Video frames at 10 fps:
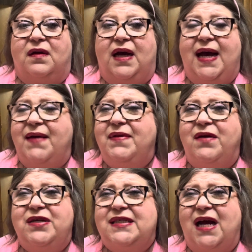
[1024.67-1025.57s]
I have no
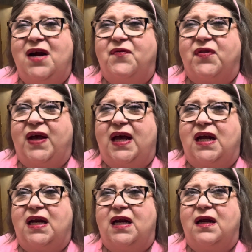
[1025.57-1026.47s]
desire for
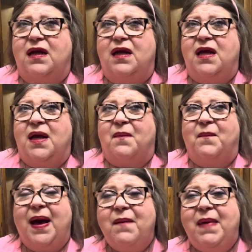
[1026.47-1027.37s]
that.
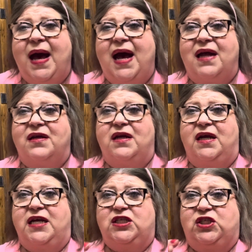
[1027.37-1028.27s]
My mind
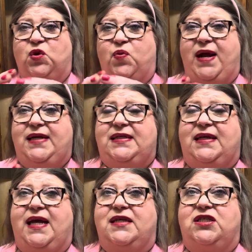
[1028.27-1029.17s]
is directed
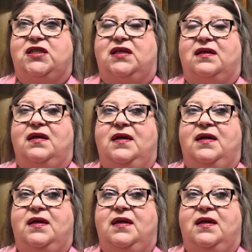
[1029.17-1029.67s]
into,